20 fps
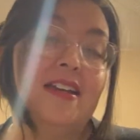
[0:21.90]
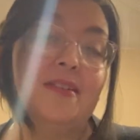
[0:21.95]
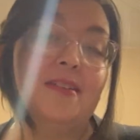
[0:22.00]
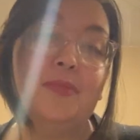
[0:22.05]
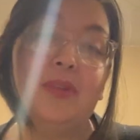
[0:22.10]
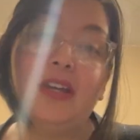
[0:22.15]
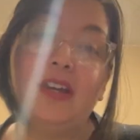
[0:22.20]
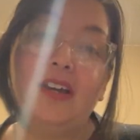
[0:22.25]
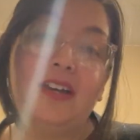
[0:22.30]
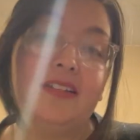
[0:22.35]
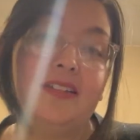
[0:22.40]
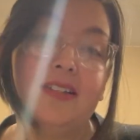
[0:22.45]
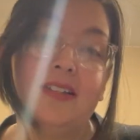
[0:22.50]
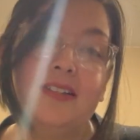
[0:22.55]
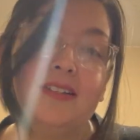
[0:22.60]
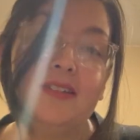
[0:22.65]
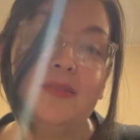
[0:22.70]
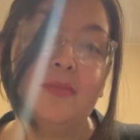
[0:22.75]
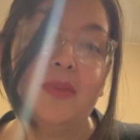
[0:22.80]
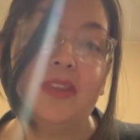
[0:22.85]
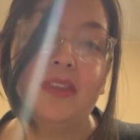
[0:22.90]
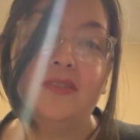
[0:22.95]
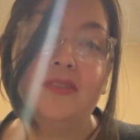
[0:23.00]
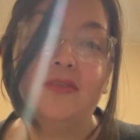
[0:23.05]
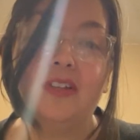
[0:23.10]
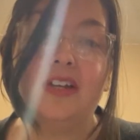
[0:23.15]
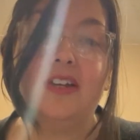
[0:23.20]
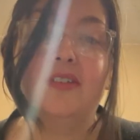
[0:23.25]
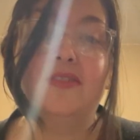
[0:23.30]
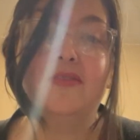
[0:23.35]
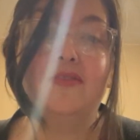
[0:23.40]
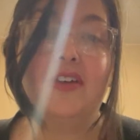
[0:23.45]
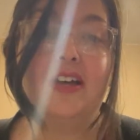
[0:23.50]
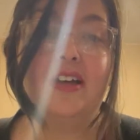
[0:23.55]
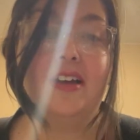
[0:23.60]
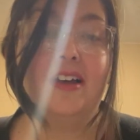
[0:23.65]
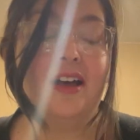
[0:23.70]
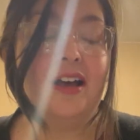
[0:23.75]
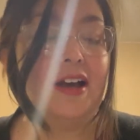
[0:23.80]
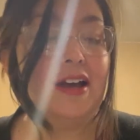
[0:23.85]
Because it is the month of love,
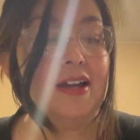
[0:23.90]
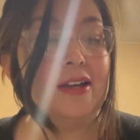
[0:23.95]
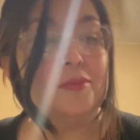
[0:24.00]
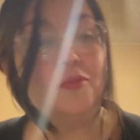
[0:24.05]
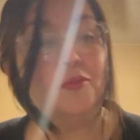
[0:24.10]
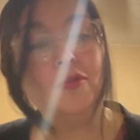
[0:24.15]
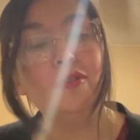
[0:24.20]
I am